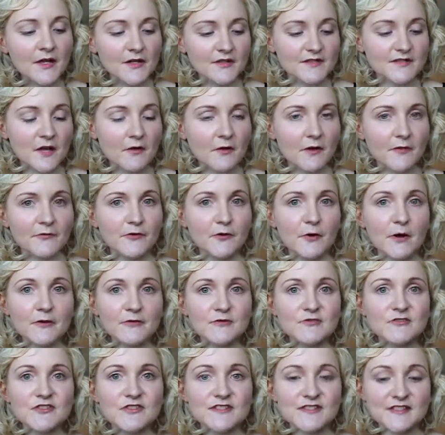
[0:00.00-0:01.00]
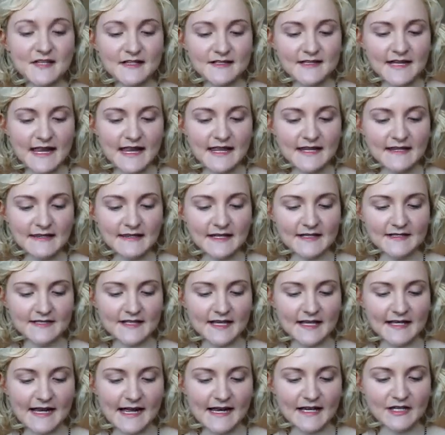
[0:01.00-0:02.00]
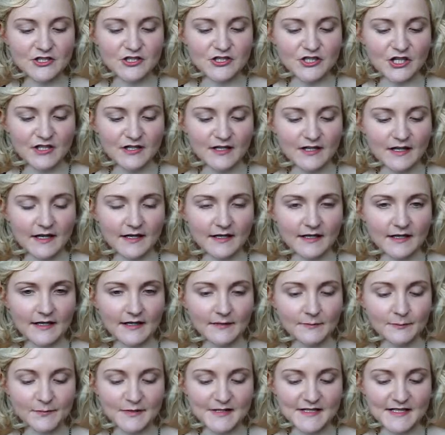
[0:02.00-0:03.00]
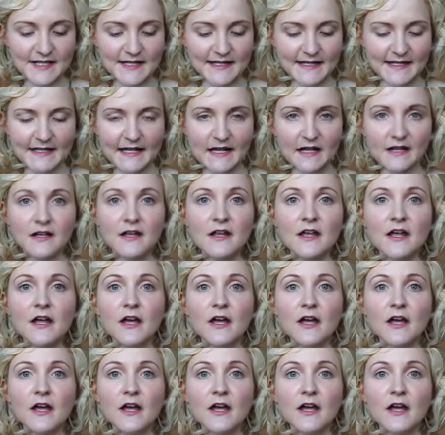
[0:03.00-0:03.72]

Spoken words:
So if you are interested in this collection in particular,